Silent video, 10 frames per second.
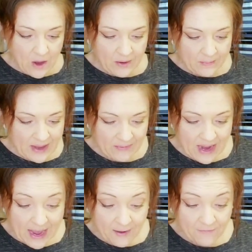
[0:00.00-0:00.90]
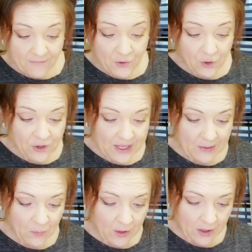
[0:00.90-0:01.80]
on about how full
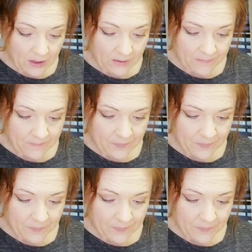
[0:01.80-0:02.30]
they were.